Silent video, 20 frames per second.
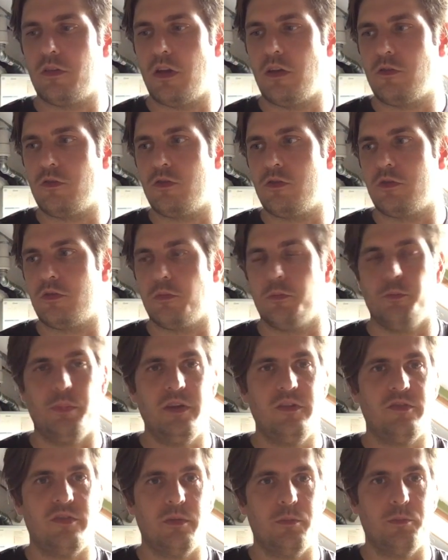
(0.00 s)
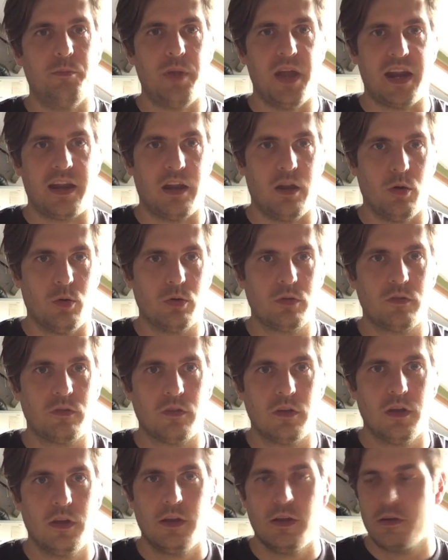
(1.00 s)
It's just a beefy big
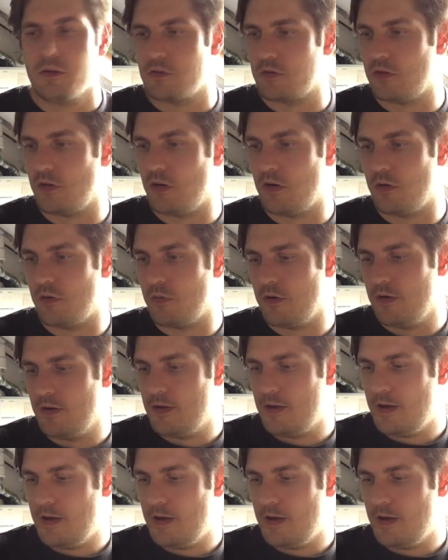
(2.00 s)
hilt, so